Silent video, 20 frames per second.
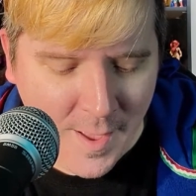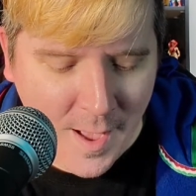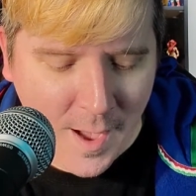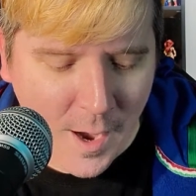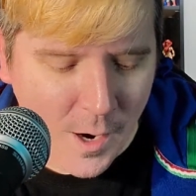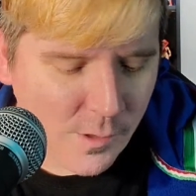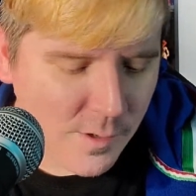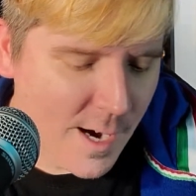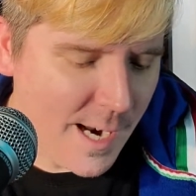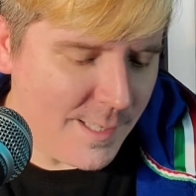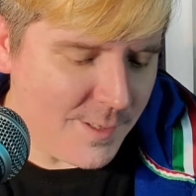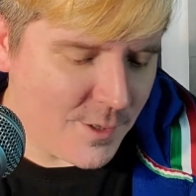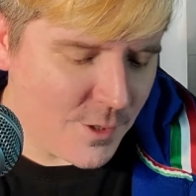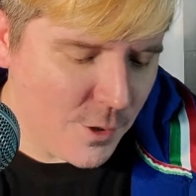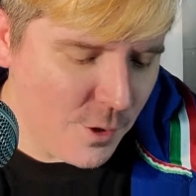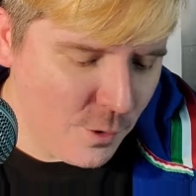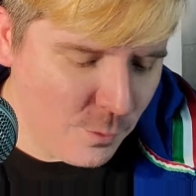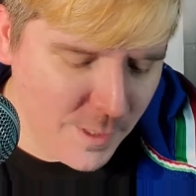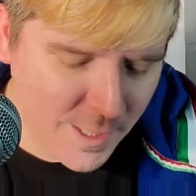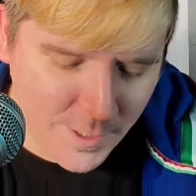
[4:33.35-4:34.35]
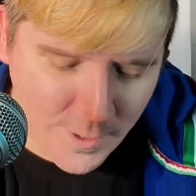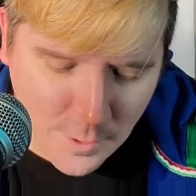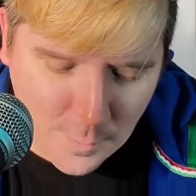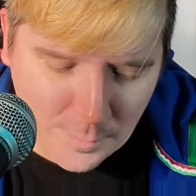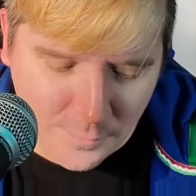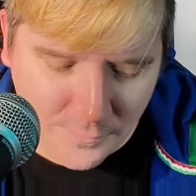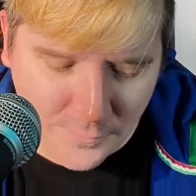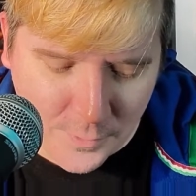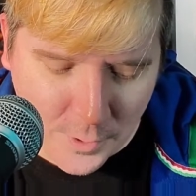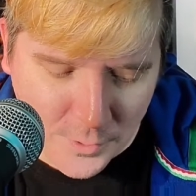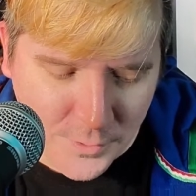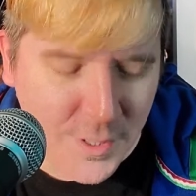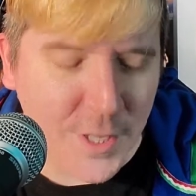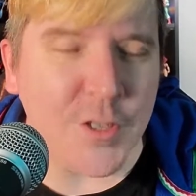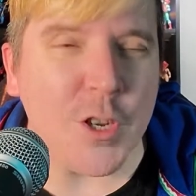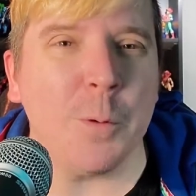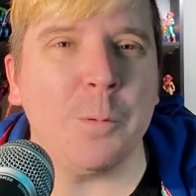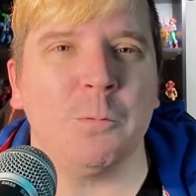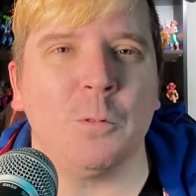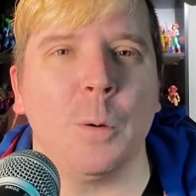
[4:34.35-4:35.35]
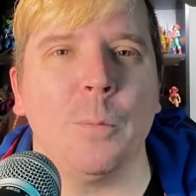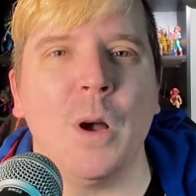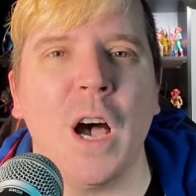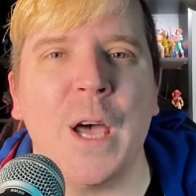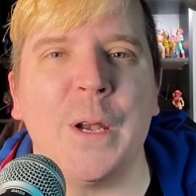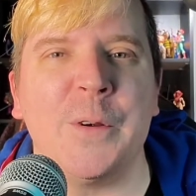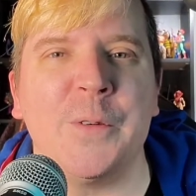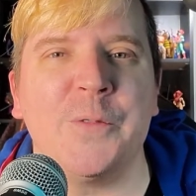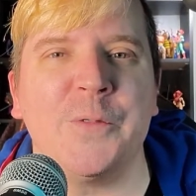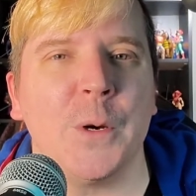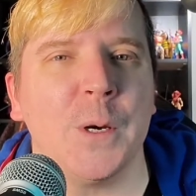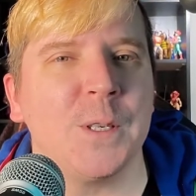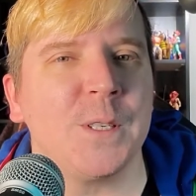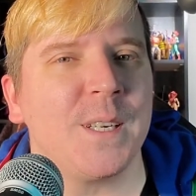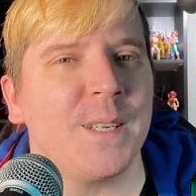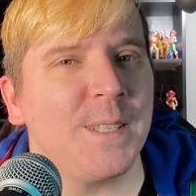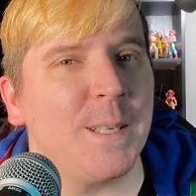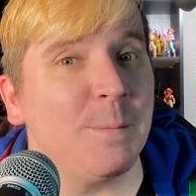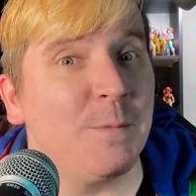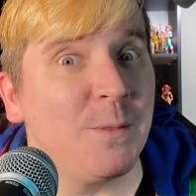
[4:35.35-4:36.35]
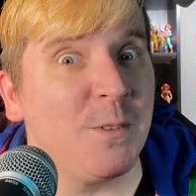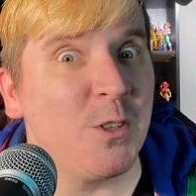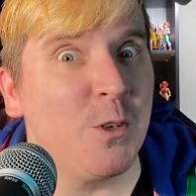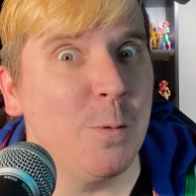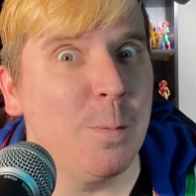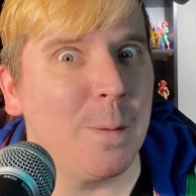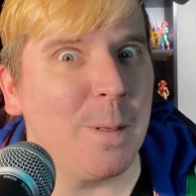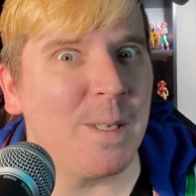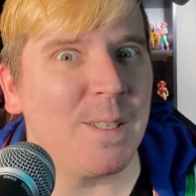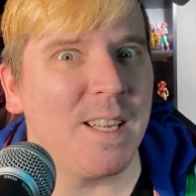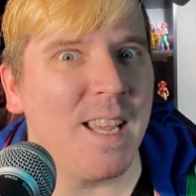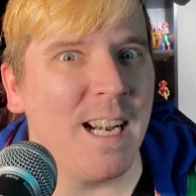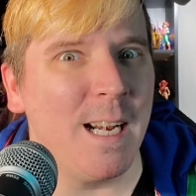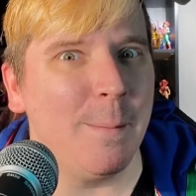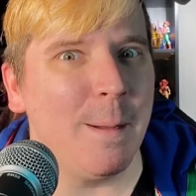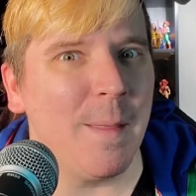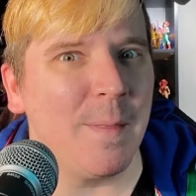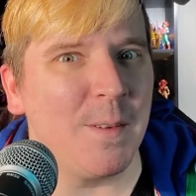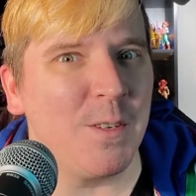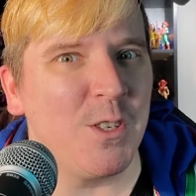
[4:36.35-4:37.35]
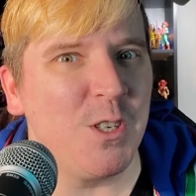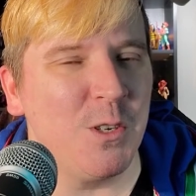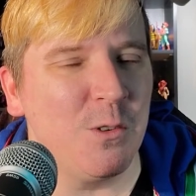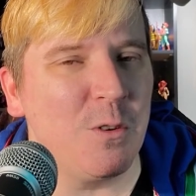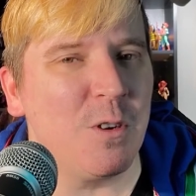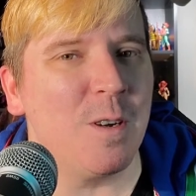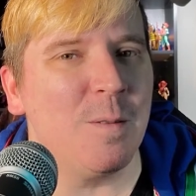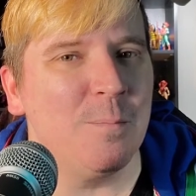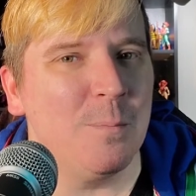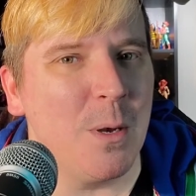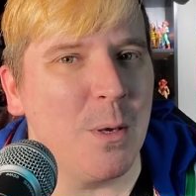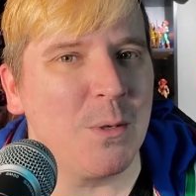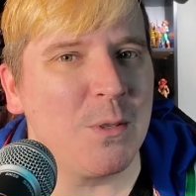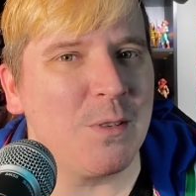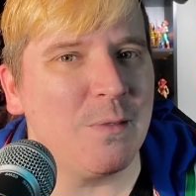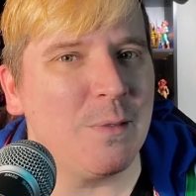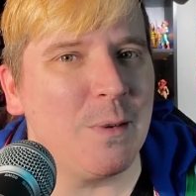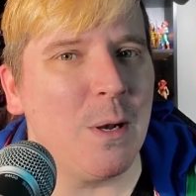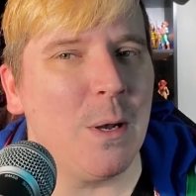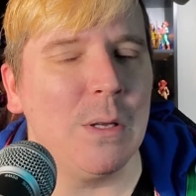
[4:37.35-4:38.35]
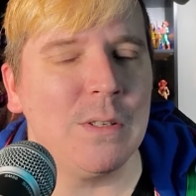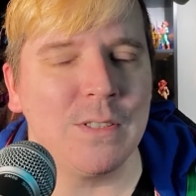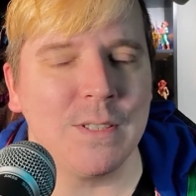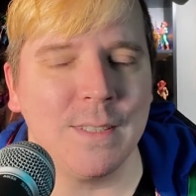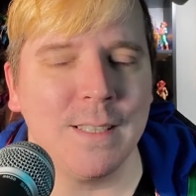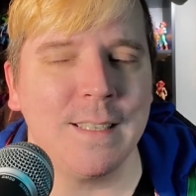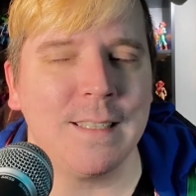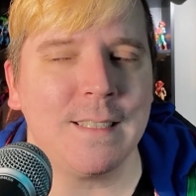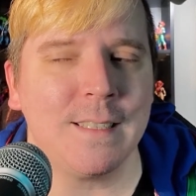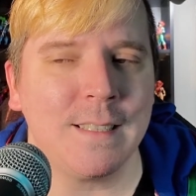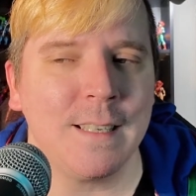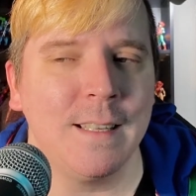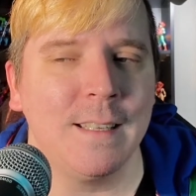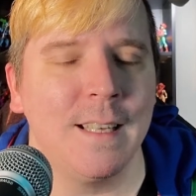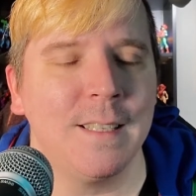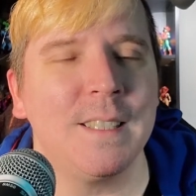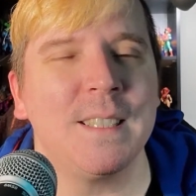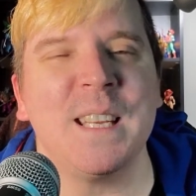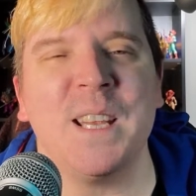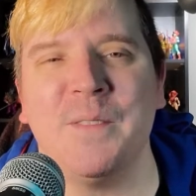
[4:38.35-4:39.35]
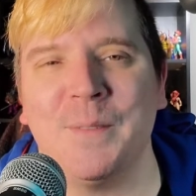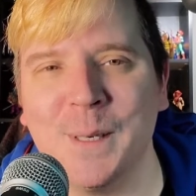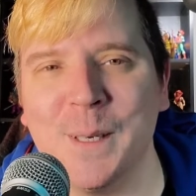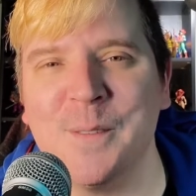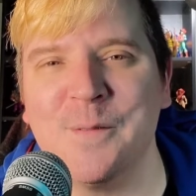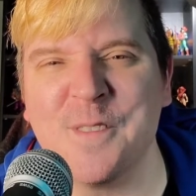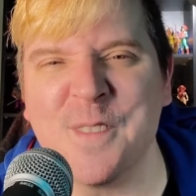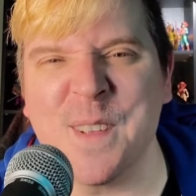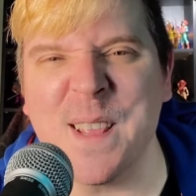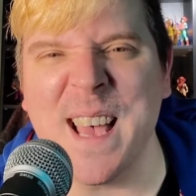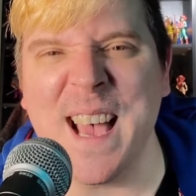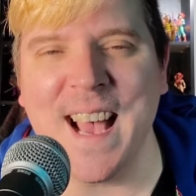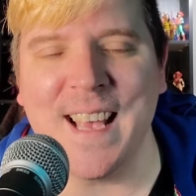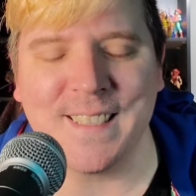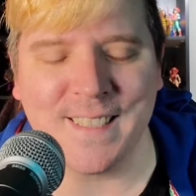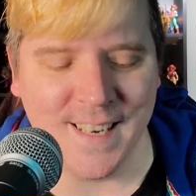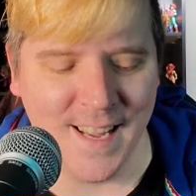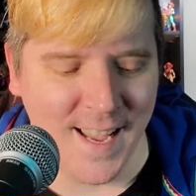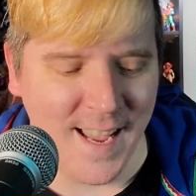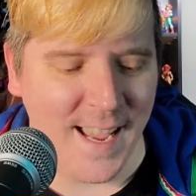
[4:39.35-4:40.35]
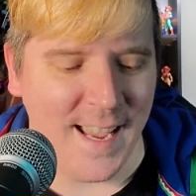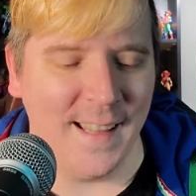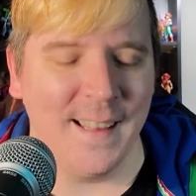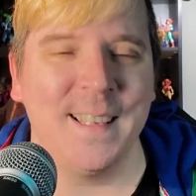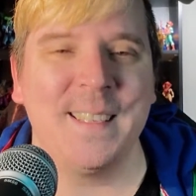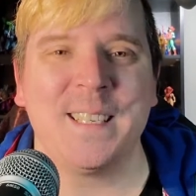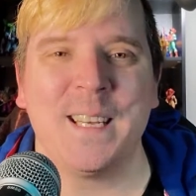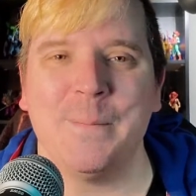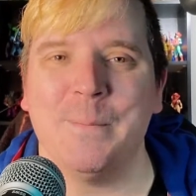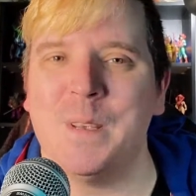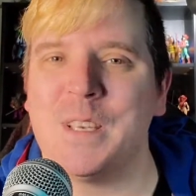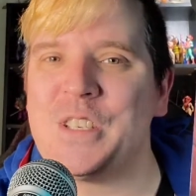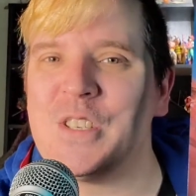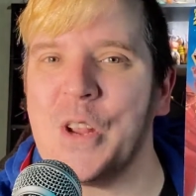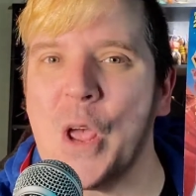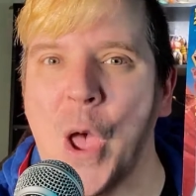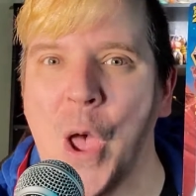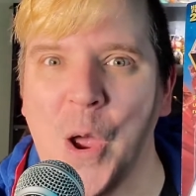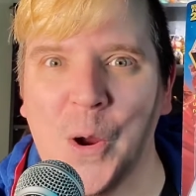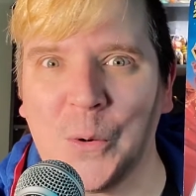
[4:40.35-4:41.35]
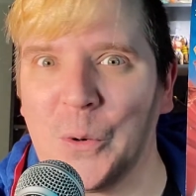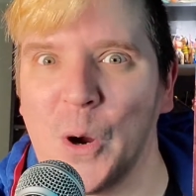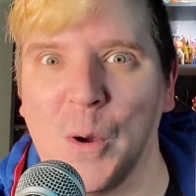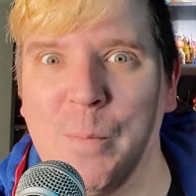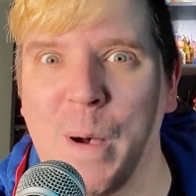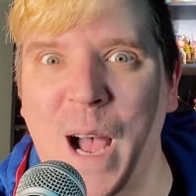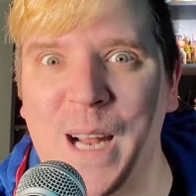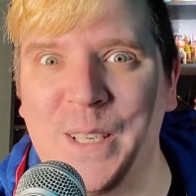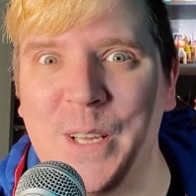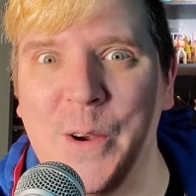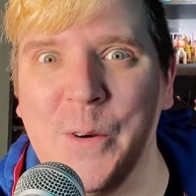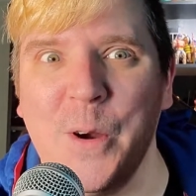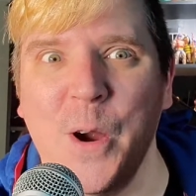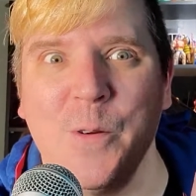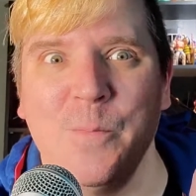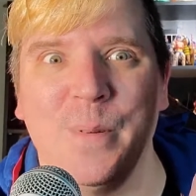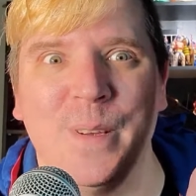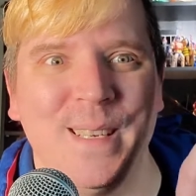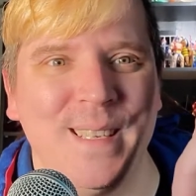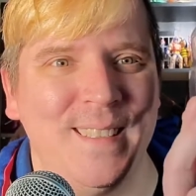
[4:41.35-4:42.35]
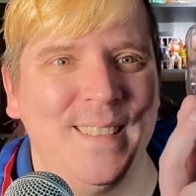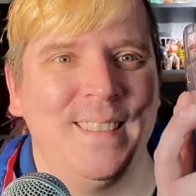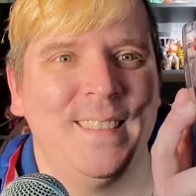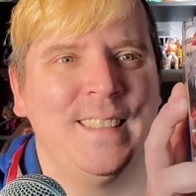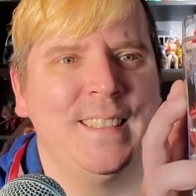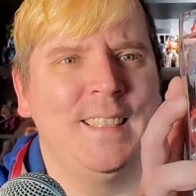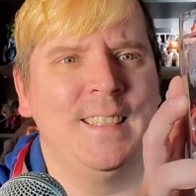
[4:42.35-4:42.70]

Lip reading: All right, so who are we going to open first? Let's open Roboto first because I'm super excited about the She-Ra most of all. So let's save her for last and let's get Mr. Roboto open.